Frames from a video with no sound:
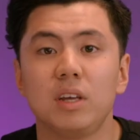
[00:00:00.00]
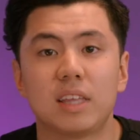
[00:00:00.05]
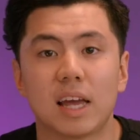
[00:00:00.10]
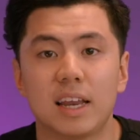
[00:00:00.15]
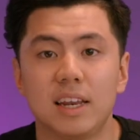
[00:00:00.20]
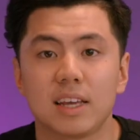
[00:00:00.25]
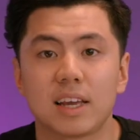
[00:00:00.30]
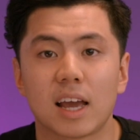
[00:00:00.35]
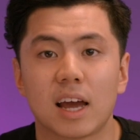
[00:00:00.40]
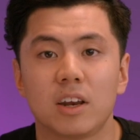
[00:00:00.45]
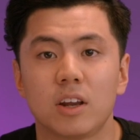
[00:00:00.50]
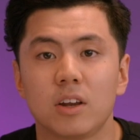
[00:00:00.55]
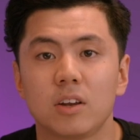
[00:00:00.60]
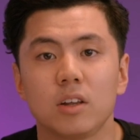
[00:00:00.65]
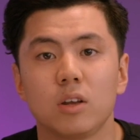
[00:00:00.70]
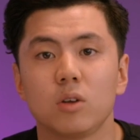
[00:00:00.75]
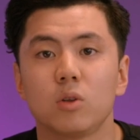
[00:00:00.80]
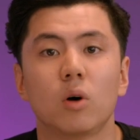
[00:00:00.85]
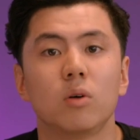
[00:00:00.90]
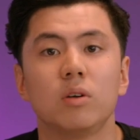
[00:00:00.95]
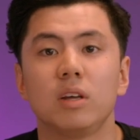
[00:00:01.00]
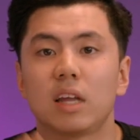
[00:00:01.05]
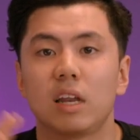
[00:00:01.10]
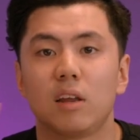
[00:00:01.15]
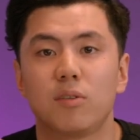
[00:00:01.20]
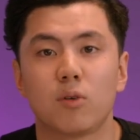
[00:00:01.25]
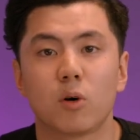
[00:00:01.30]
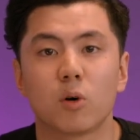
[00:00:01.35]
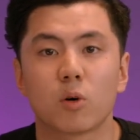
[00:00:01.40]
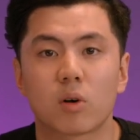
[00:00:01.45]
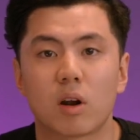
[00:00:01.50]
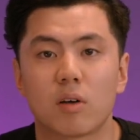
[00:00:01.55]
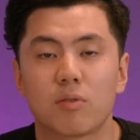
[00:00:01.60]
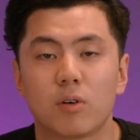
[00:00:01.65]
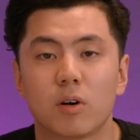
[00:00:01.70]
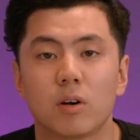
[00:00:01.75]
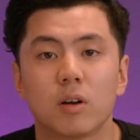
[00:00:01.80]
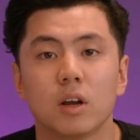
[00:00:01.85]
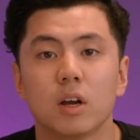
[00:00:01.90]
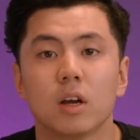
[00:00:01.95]
any Canon, you don't need any
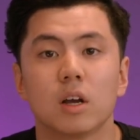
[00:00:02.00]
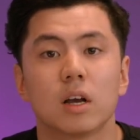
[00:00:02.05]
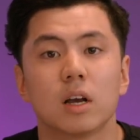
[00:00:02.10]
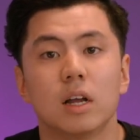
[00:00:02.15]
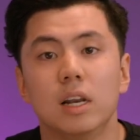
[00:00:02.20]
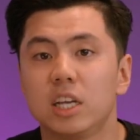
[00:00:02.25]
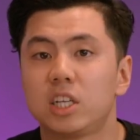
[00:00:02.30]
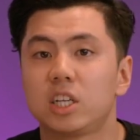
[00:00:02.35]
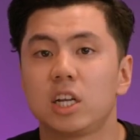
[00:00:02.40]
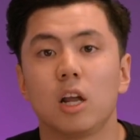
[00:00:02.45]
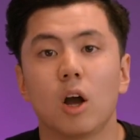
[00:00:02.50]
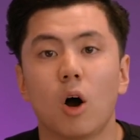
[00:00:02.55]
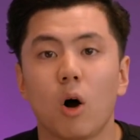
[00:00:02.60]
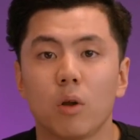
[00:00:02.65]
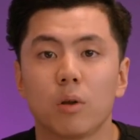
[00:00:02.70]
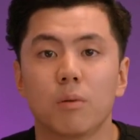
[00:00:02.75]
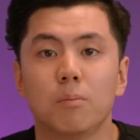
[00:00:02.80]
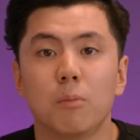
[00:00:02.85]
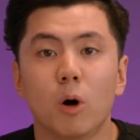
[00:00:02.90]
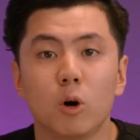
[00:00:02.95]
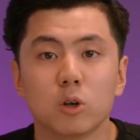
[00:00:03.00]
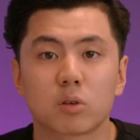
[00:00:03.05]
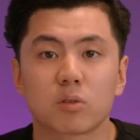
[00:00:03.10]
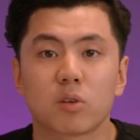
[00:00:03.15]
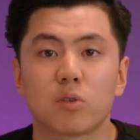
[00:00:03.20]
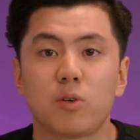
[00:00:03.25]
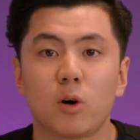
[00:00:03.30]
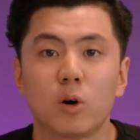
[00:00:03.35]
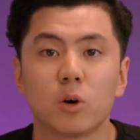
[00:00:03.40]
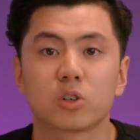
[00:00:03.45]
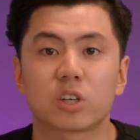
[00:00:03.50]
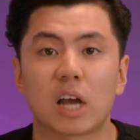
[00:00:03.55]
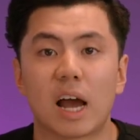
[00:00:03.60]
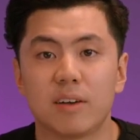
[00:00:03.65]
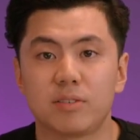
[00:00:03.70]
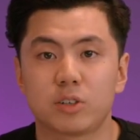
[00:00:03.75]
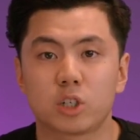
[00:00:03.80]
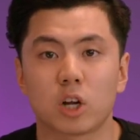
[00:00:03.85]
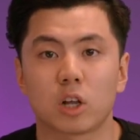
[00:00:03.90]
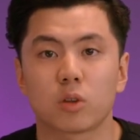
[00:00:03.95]
photographer. Literally most of the photos I've
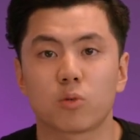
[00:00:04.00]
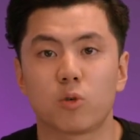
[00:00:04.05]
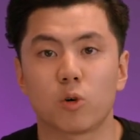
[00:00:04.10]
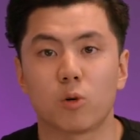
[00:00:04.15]
shot for